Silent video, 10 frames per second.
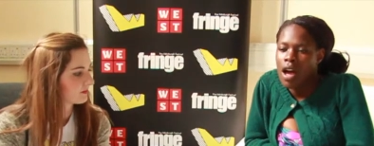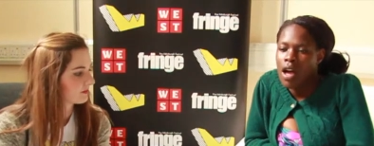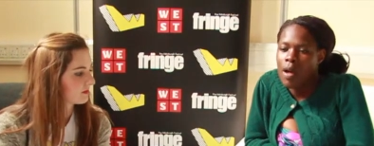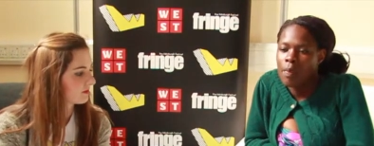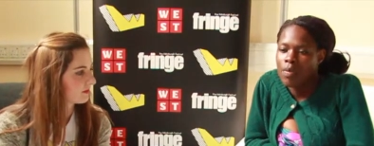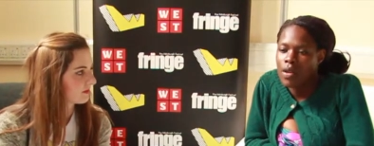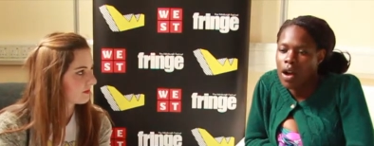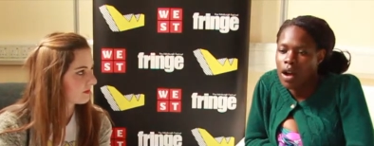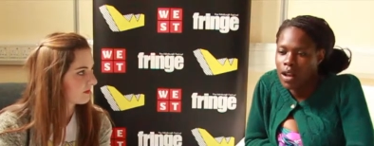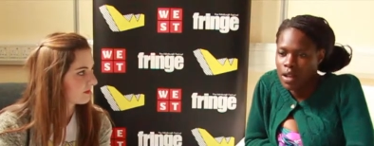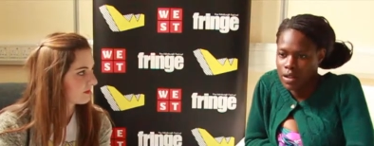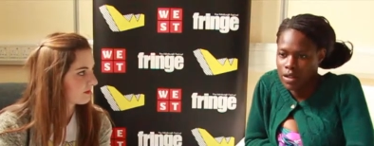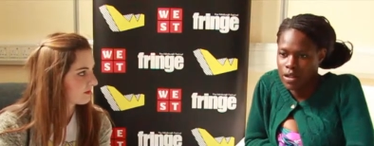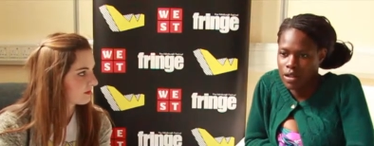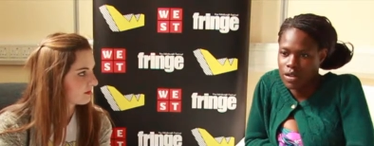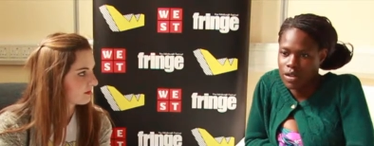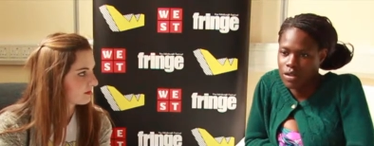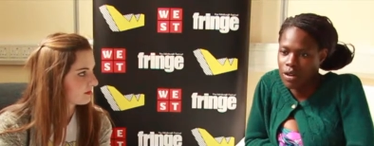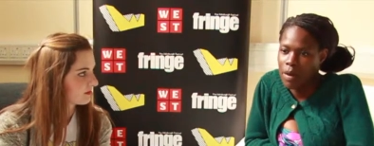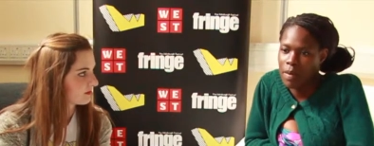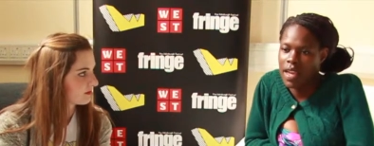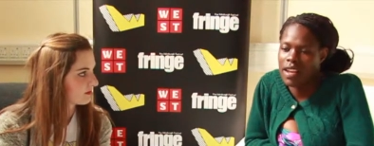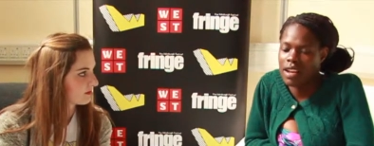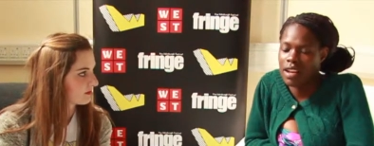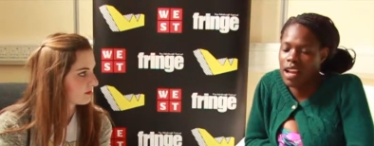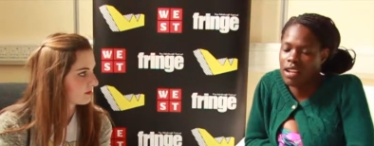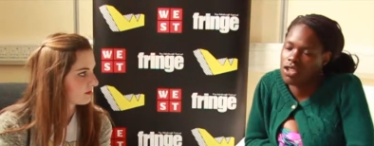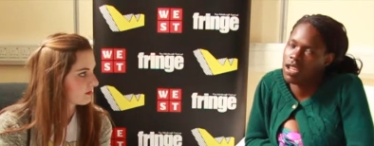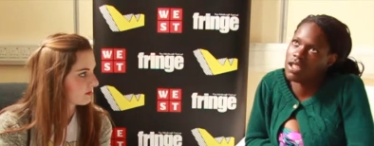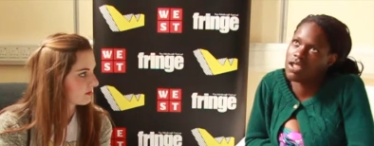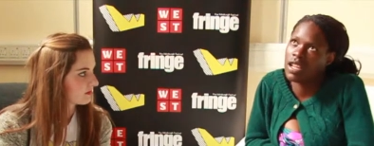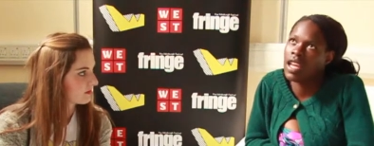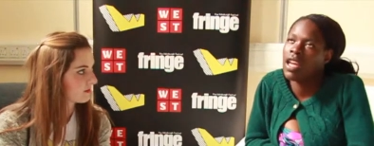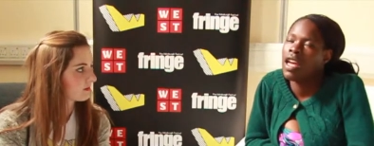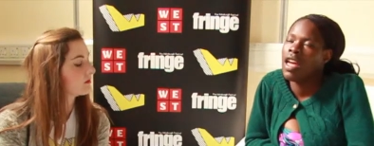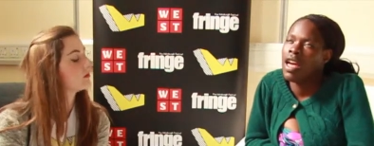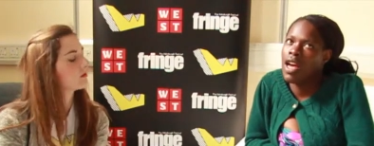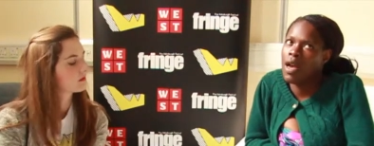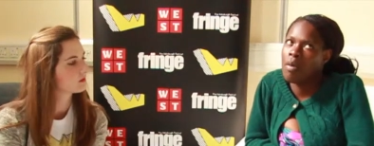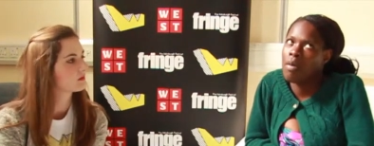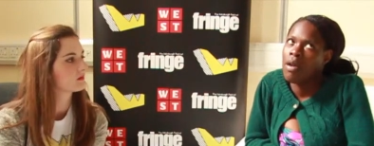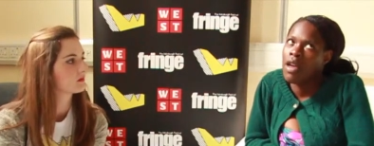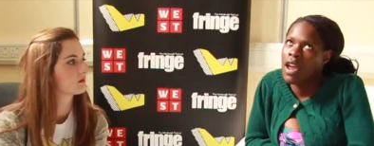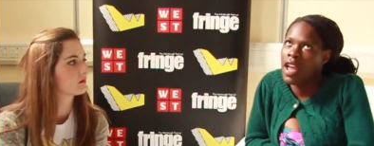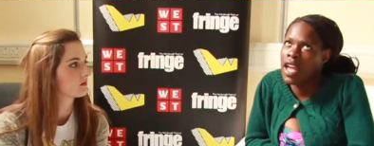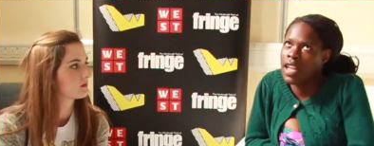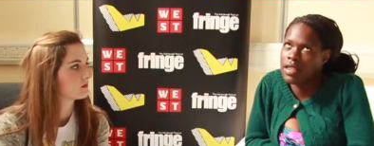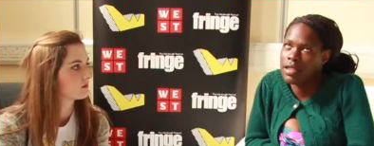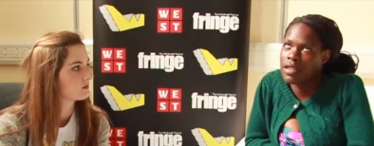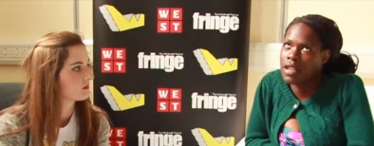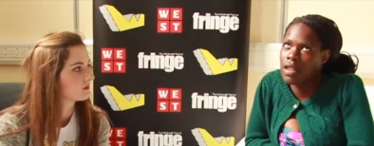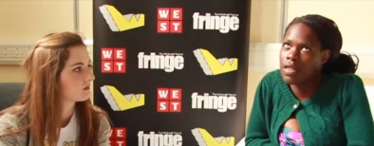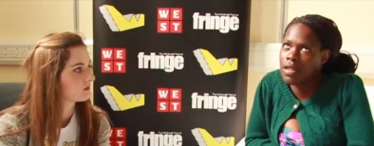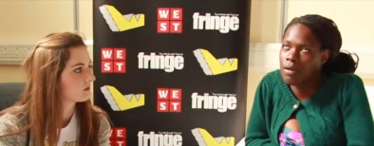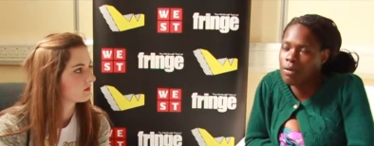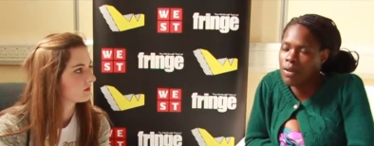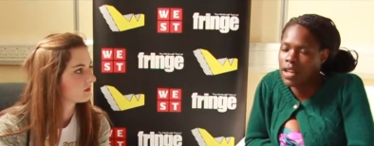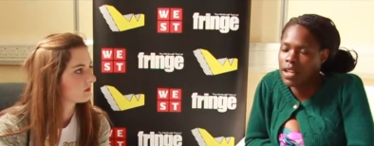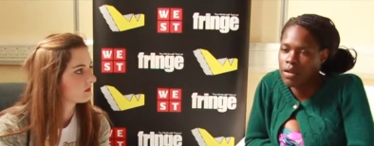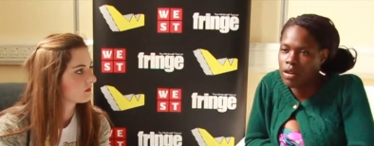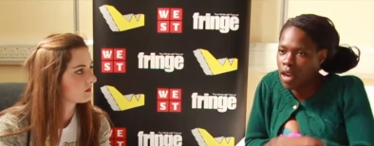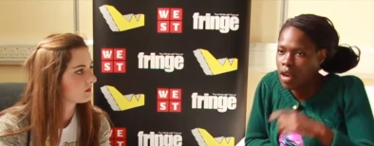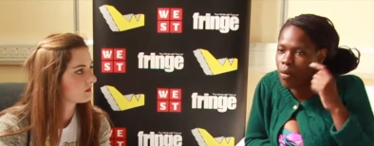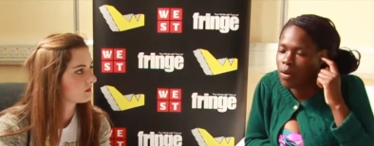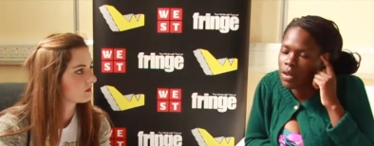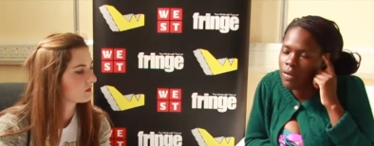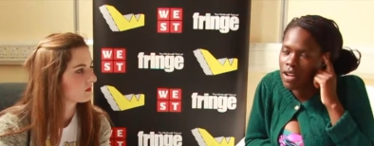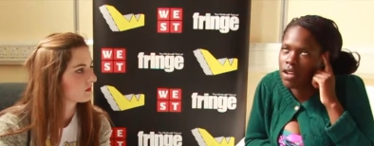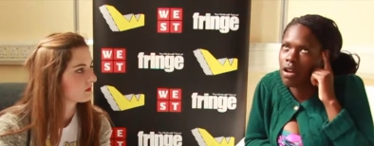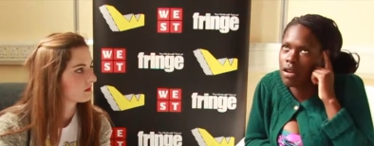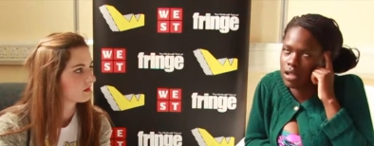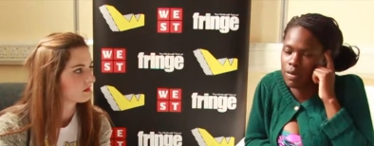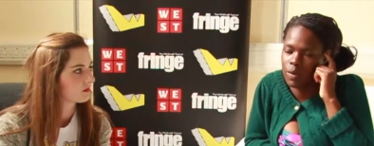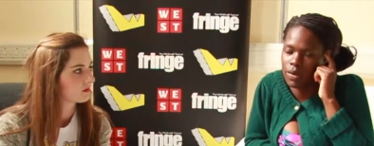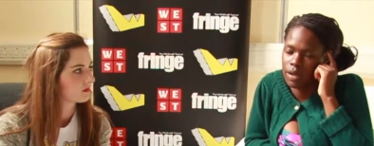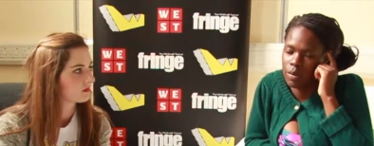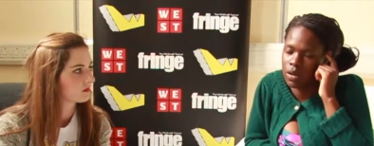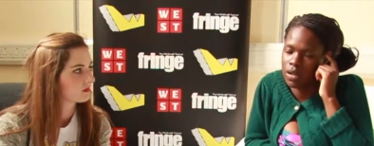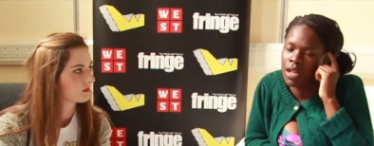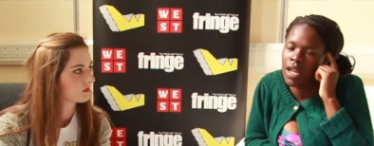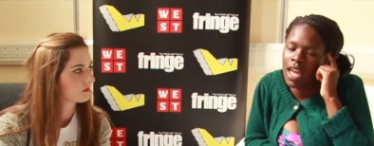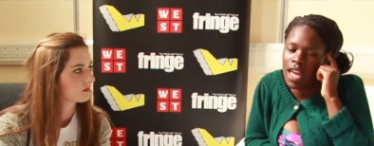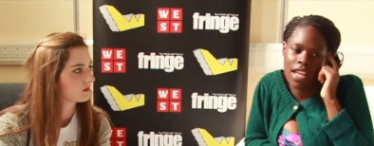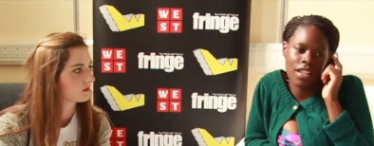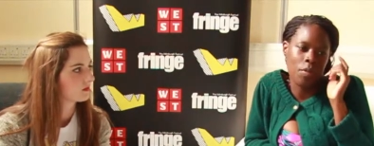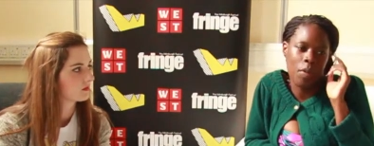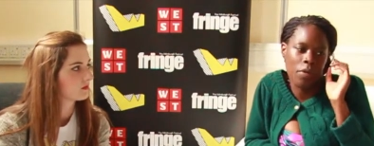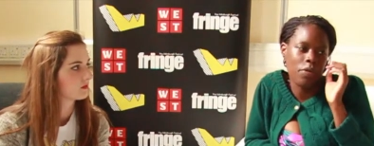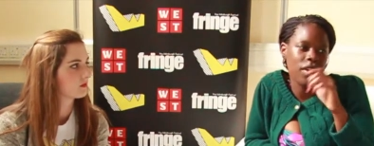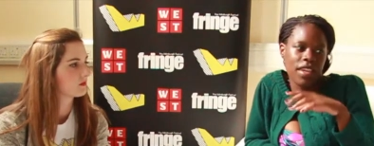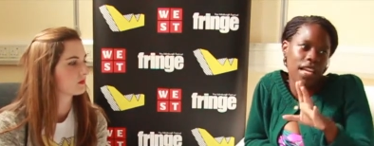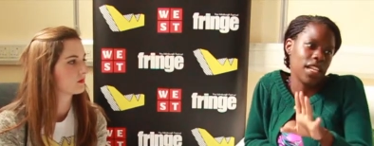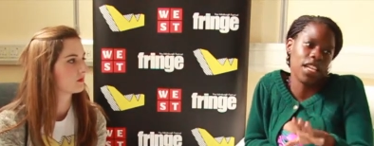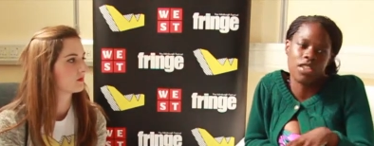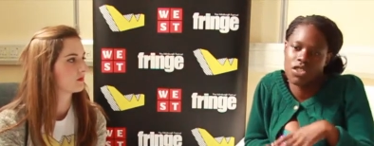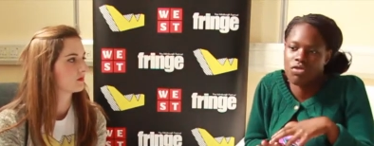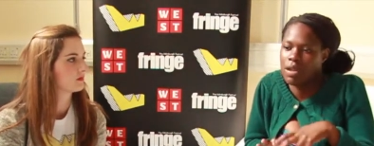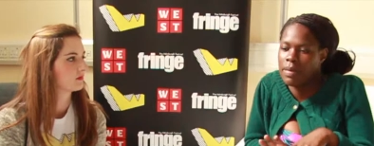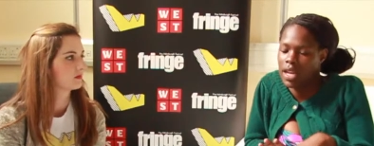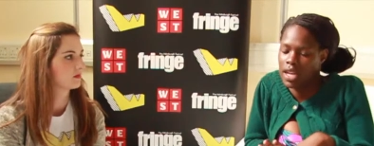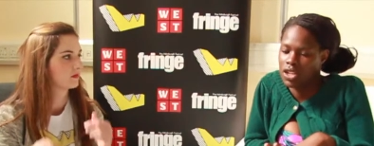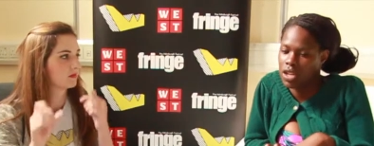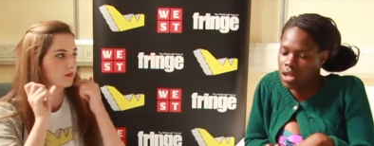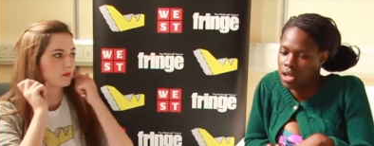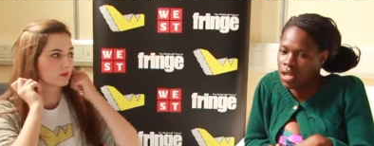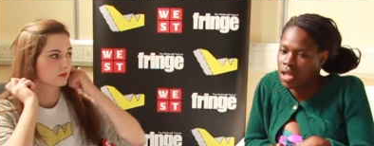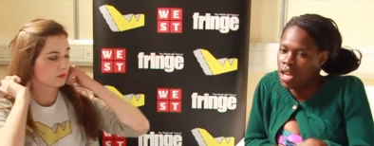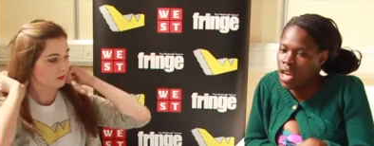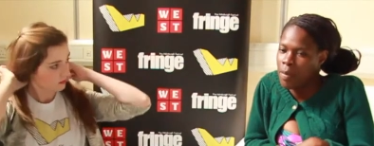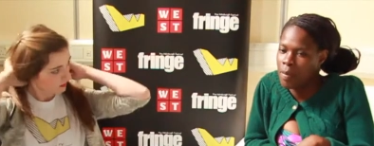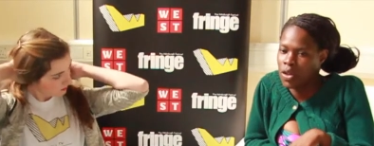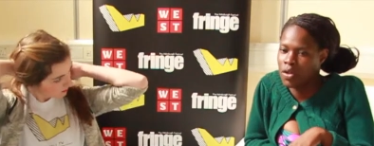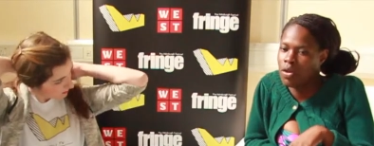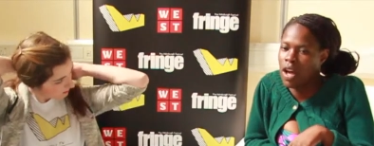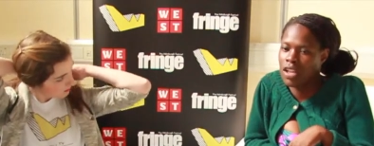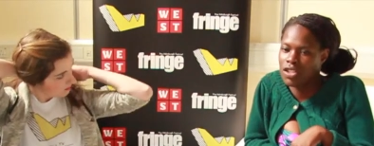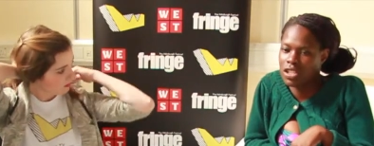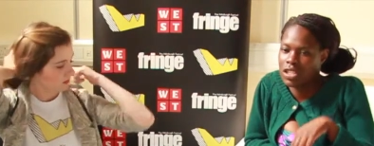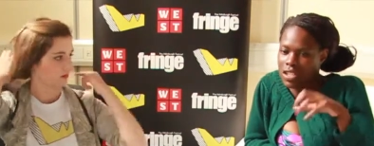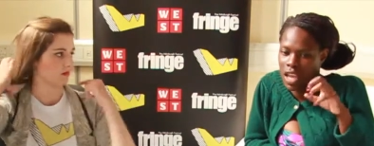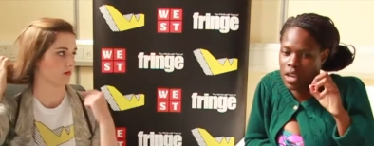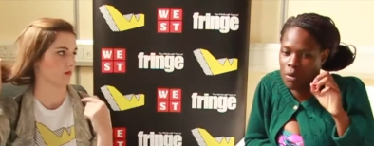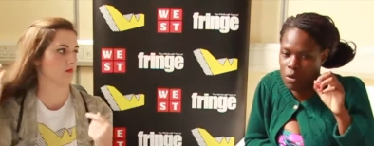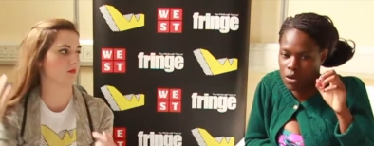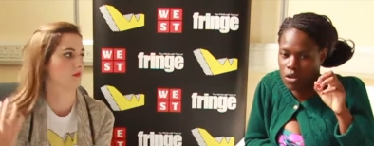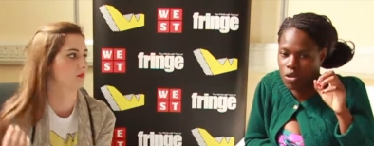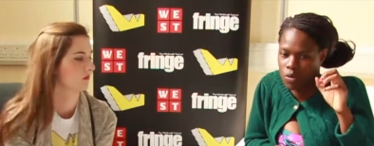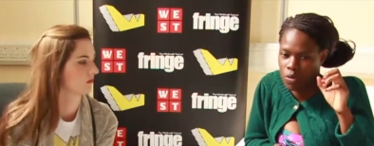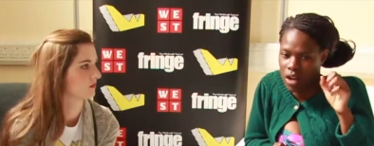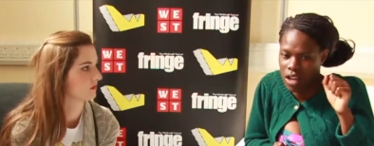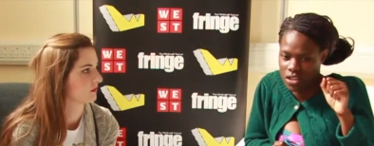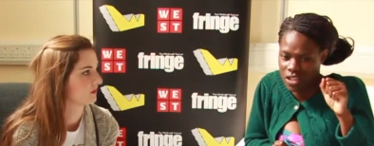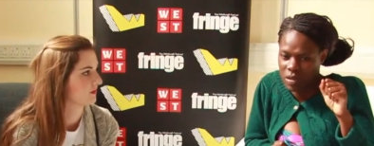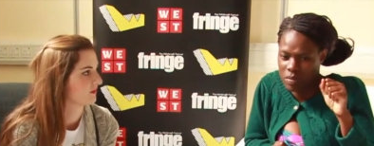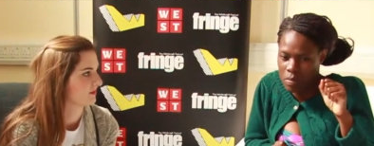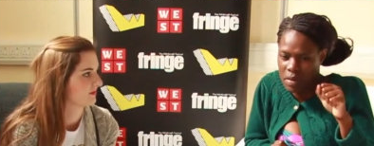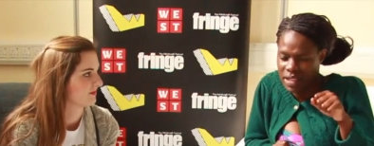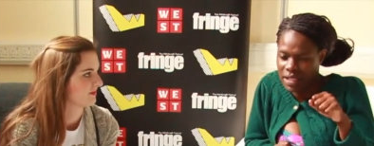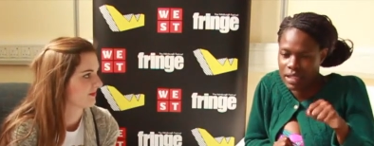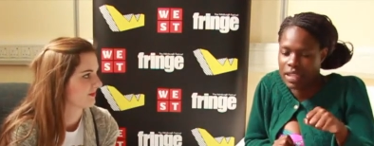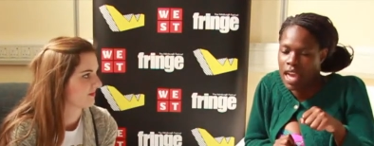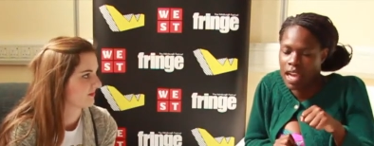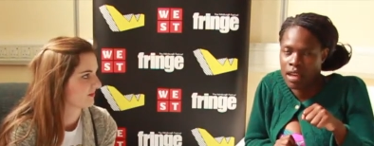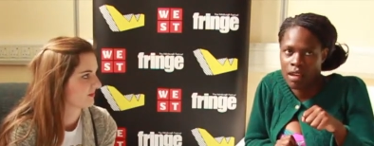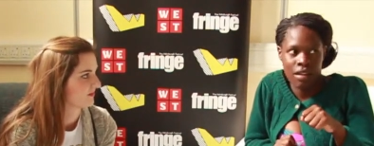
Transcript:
Speaker 1: I like to describe it in an analogy, actually. It's the feeling you get when you've had an argument with someone and you're both yelling and screaming at each other, but you're not actually saying what you actually mean to say